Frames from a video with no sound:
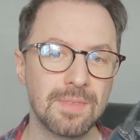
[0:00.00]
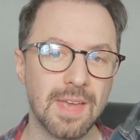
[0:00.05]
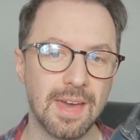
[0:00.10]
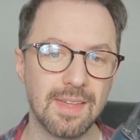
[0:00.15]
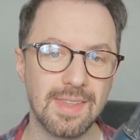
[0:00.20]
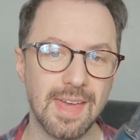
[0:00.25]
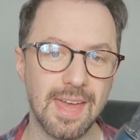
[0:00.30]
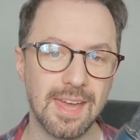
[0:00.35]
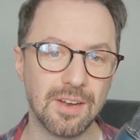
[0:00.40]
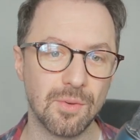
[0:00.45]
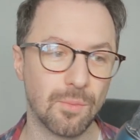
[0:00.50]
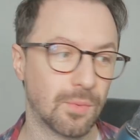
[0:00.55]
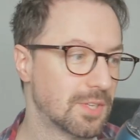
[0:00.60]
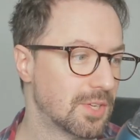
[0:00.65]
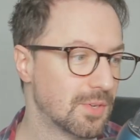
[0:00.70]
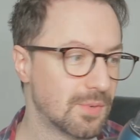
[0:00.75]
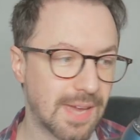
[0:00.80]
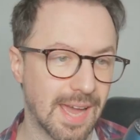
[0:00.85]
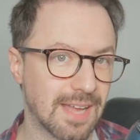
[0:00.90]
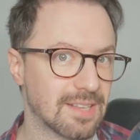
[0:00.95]
And then when
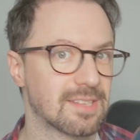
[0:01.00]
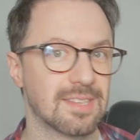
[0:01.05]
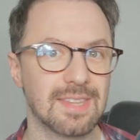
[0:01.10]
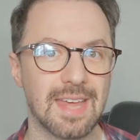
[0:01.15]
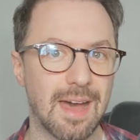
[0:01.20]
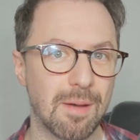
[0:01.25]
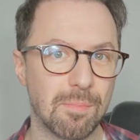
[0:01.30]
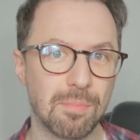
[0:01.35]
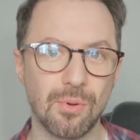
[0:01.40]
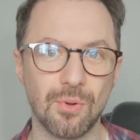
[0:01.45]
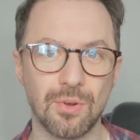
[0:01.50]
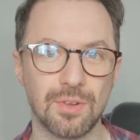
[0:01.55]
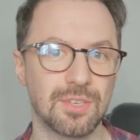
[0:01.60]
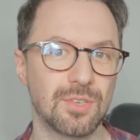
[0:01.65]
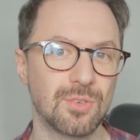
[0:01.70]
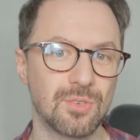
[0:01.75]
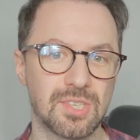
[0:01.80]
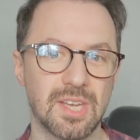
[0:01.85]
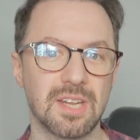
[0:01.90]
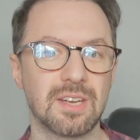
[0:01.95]
you get to that point,
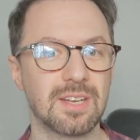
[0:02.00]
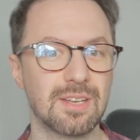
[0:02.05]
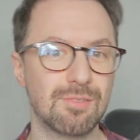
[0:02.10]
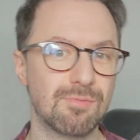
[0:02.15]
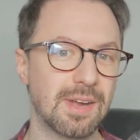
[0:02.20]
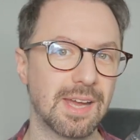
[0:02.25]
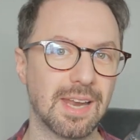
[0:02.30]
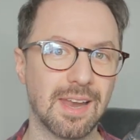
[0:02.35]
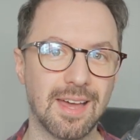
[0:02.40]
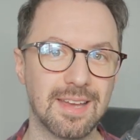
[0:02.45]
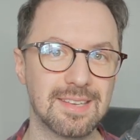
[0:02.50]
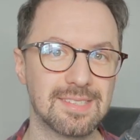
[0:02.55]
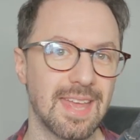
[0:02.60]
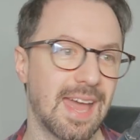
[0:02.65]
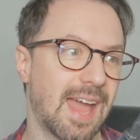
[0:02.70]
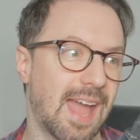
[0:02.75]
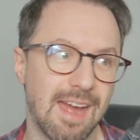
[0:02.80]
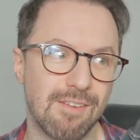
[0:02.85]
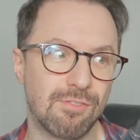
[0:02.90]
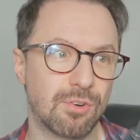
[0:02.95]
you suddenly realize
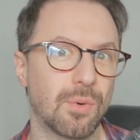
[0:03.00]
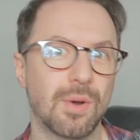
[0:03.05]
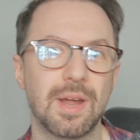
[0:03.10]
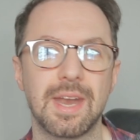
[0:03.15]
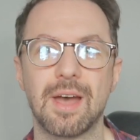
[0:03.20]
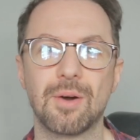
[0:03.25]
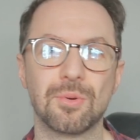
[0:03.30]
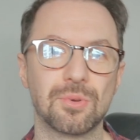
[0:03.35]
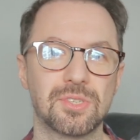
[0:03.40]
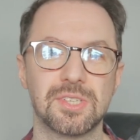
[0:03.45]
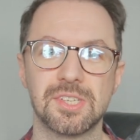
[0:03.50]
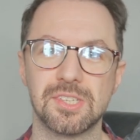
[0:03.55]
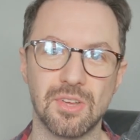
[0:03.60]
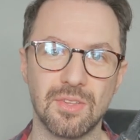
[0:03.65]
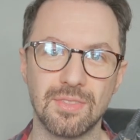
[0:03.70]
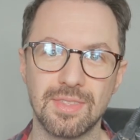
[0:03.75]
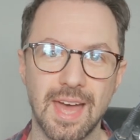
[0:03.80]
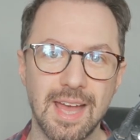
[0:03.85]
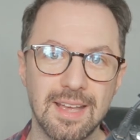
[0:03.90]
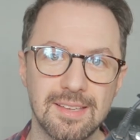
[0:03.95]
that everyone else is
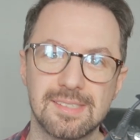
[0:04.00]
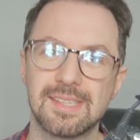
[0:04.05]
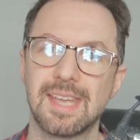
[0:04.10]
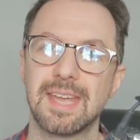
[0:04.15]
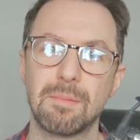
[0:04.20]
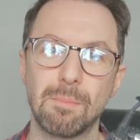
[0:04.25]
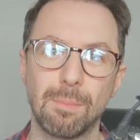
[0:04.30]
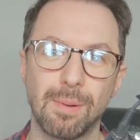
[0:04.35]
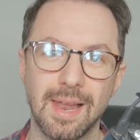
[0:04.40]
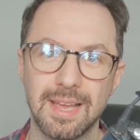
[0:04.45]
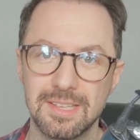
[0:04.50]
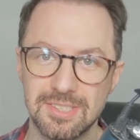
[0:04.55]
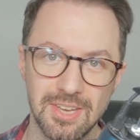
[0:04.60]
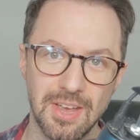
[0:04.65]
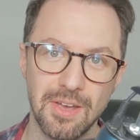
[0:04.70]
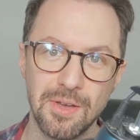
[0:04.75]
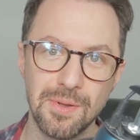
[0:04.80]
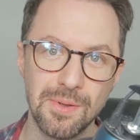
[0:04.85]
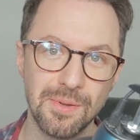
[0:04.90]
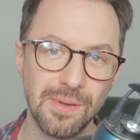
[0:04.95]
on that same
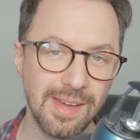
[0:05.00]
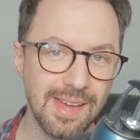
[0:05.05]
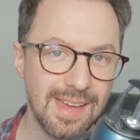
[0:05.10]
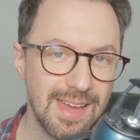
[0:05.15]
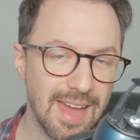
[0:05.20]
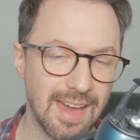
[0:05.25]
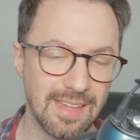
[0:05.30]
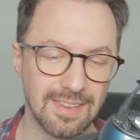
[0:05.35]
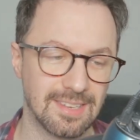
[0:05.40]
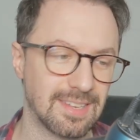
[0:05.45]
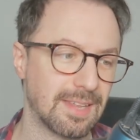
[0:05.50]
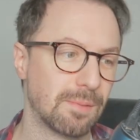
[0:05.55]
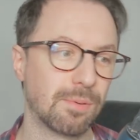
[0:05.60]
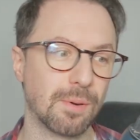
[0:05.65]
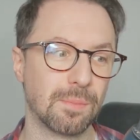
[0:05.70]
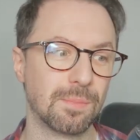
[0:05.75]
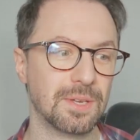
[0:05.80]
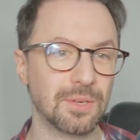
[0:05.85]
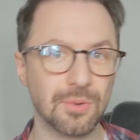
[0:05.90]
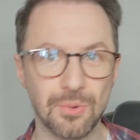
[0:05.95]
plateau, and then they
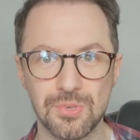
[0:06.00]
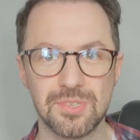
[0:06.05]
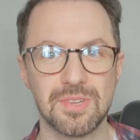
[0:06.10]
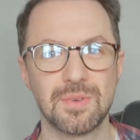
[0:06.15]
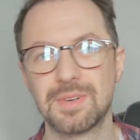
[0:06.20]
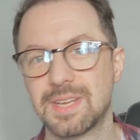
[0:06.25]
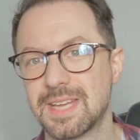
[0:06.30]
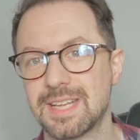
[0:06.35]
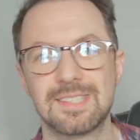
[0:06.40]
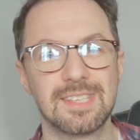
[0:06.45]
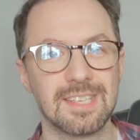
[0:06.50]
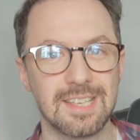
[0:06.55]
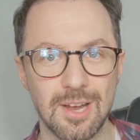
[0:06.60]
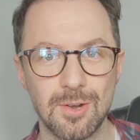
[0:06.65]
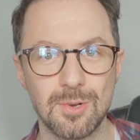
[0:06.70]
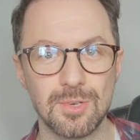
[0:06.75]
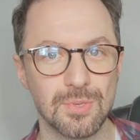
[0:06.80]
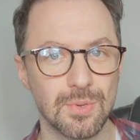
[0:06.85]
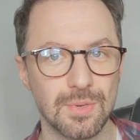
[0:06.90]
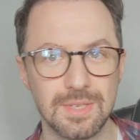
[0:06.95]
probably also need to
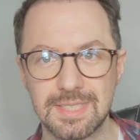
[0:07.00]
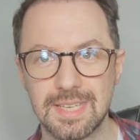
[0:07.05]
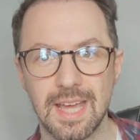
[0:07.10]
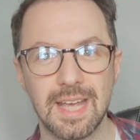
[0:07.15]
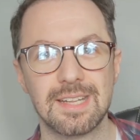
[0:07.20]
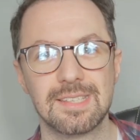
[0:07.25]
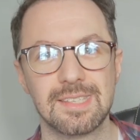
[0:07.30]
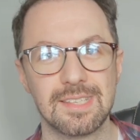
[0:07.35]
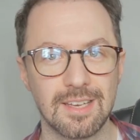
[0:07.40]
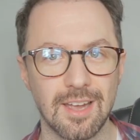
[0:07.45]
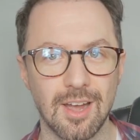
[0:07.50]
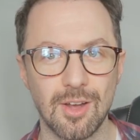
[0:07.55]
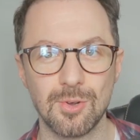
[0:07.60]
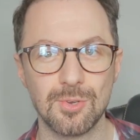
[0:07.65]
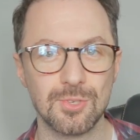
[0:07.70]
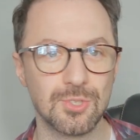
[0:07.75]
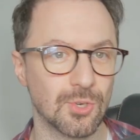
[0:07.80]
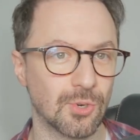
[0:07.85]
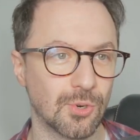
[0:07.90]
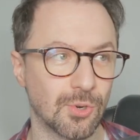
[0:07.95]
go to a dating
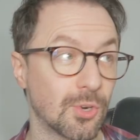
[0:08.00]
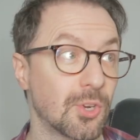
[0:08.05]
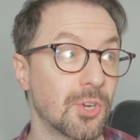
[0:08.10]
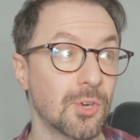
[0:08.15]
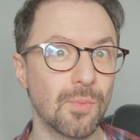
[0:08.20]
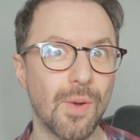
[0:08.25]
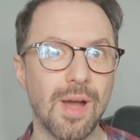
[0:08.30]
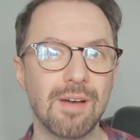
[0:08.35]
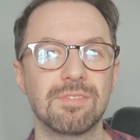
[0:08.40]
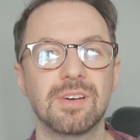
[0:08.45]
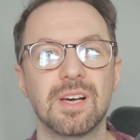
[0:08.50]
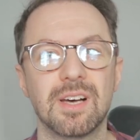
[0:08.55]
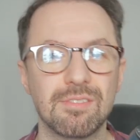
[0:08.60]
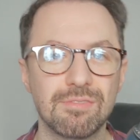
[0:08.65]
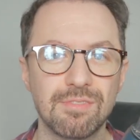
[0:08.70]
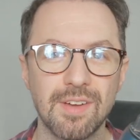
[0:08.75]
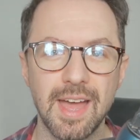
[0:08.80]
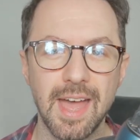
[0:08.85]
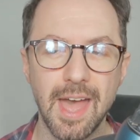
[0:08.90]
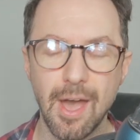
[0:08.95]
coach or whoever
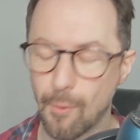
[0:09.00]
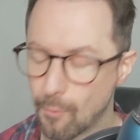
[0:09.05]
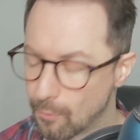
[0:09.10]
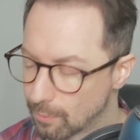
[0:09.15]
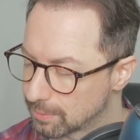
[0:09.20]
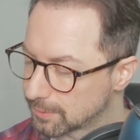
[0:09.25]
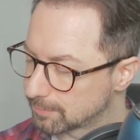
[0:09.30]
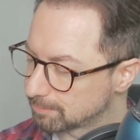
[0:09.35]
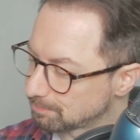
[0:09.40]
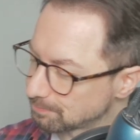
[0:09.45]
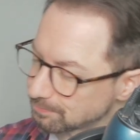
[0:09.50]
for help.